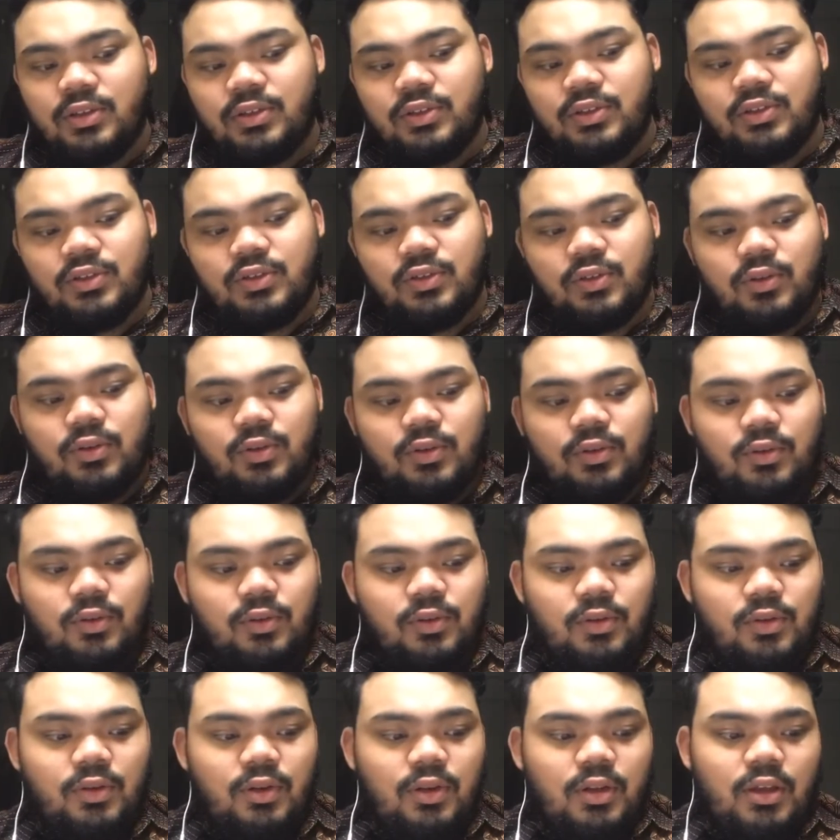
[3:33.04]
So
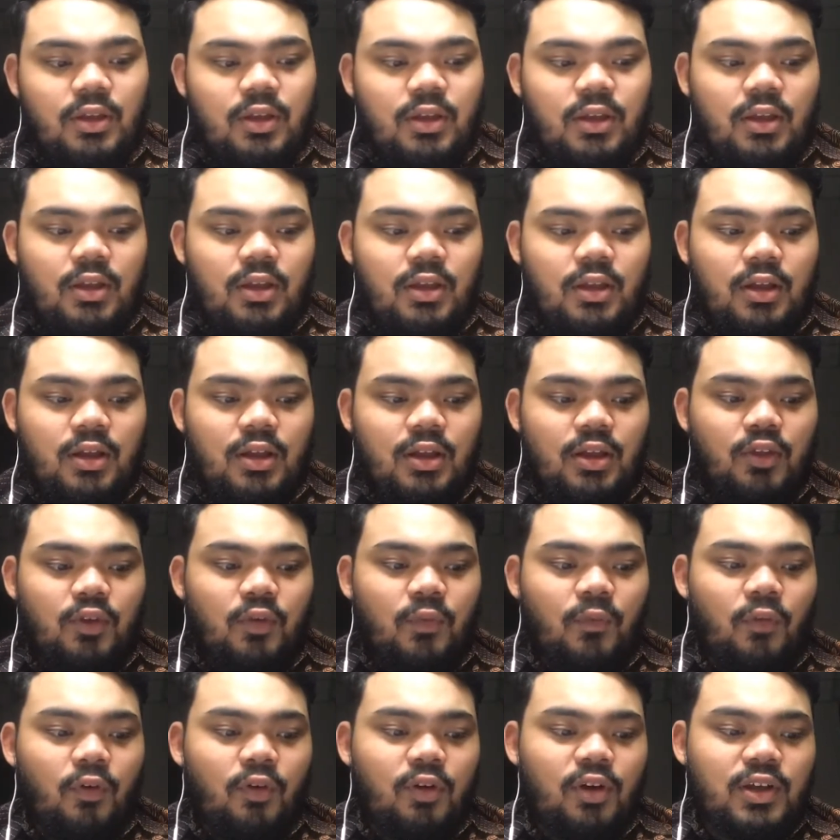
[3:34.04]
you
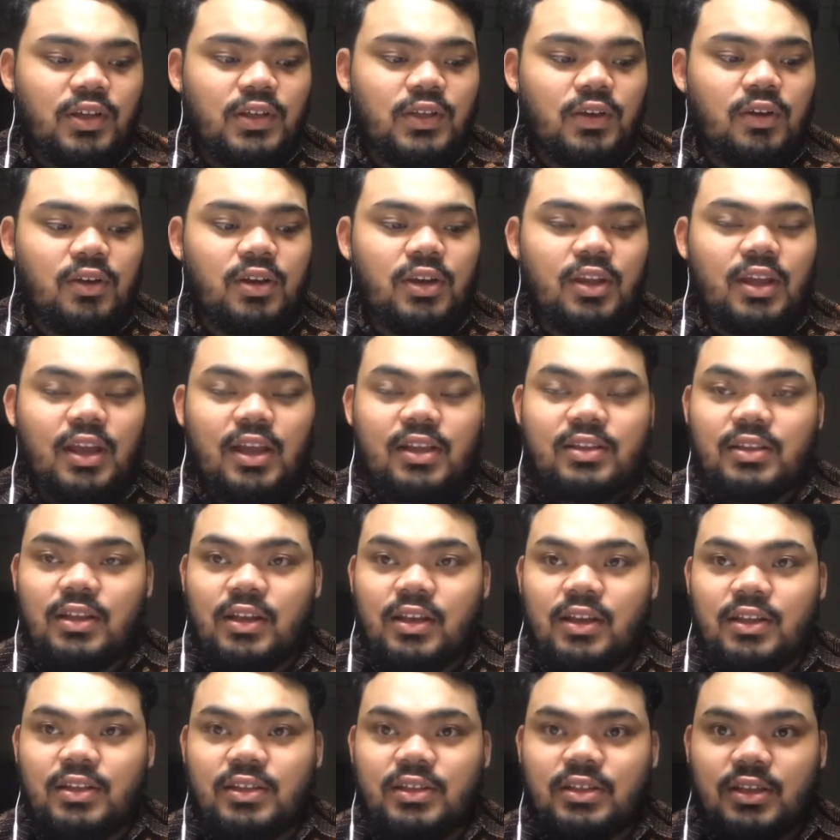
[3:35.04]
focus on the
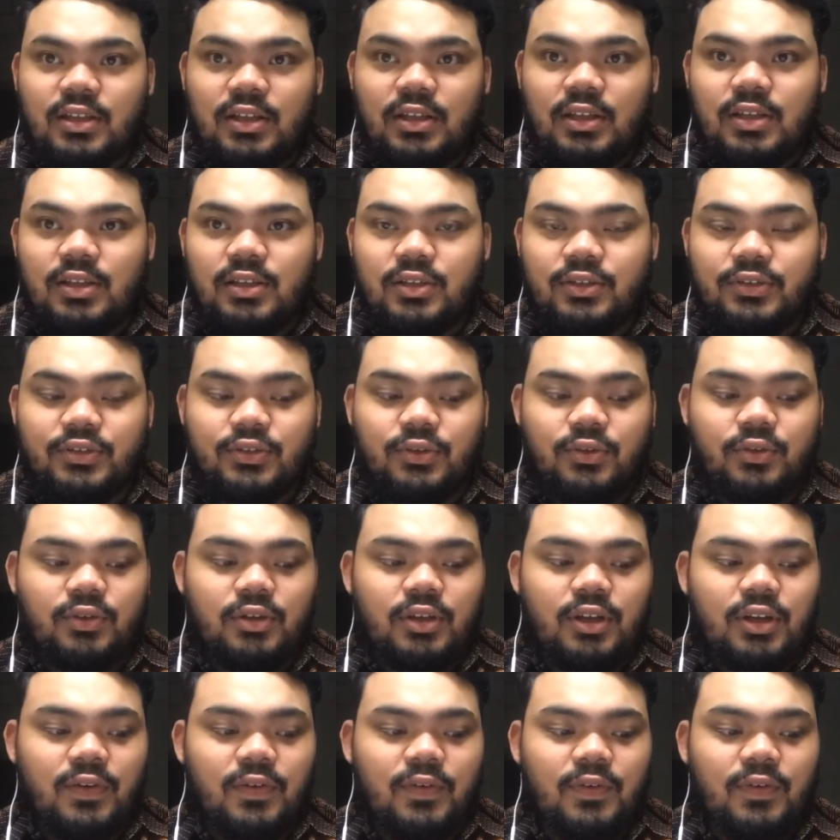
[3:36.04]
acceleration. So
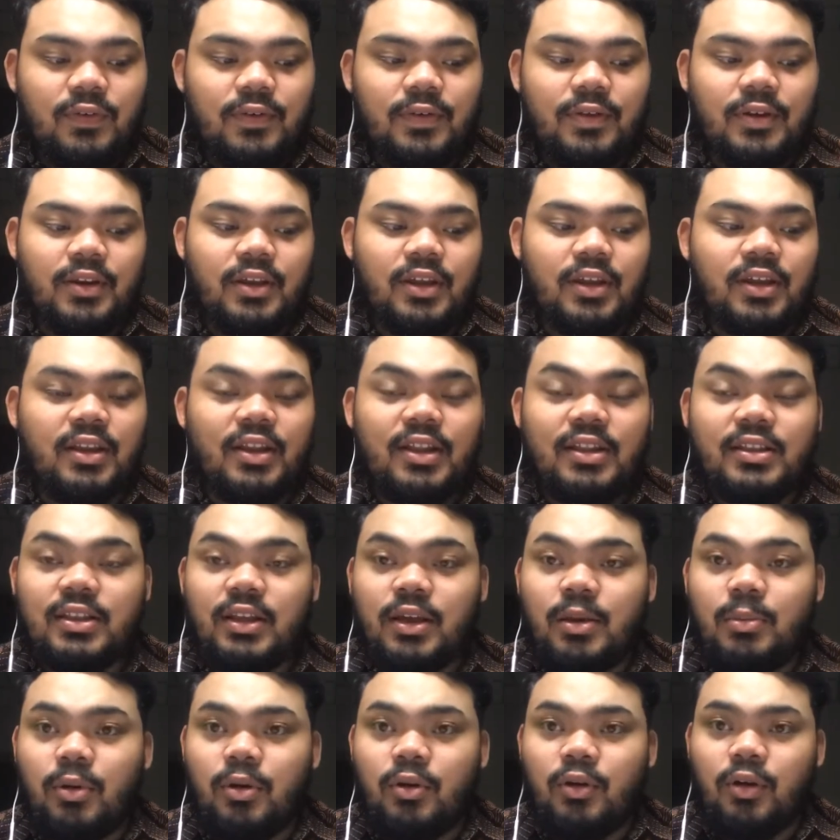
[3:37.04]
the greater
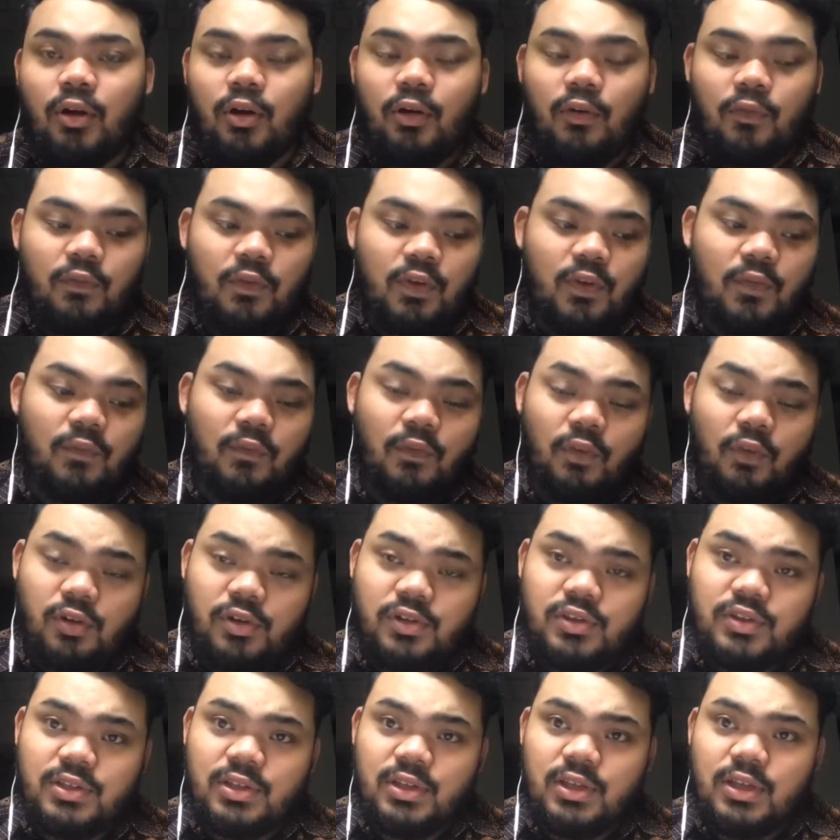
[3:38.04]
amount of the
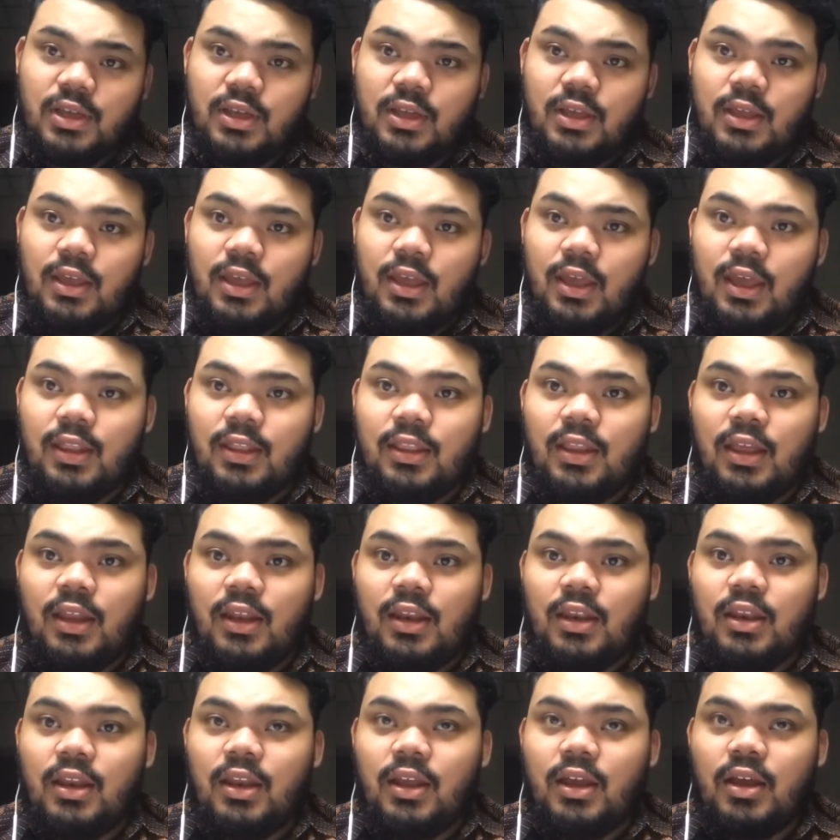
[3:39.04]
force, and
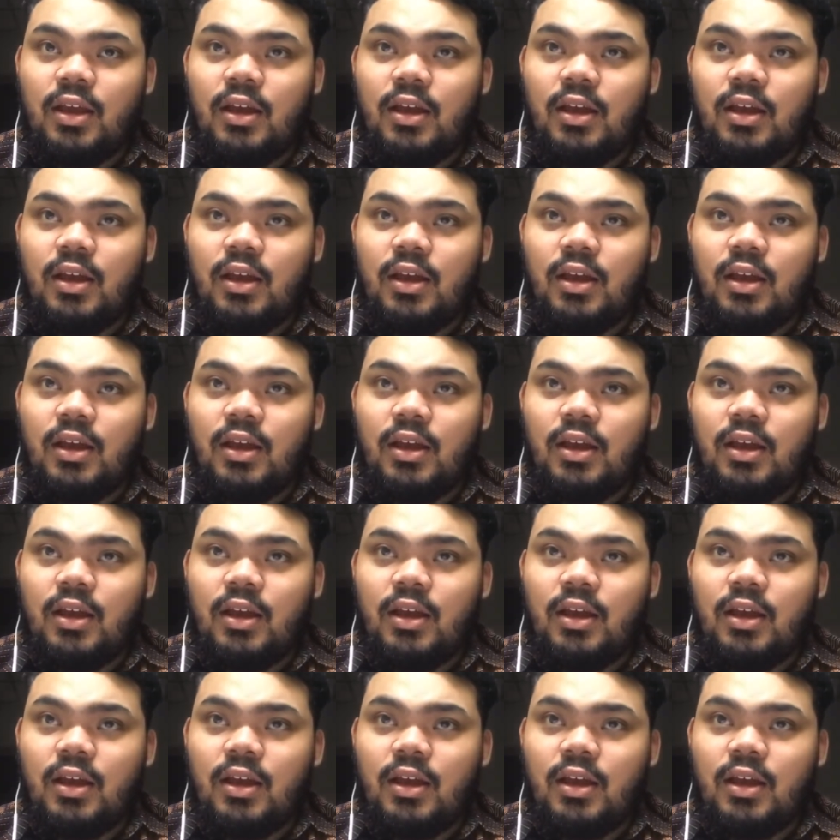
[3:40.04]
then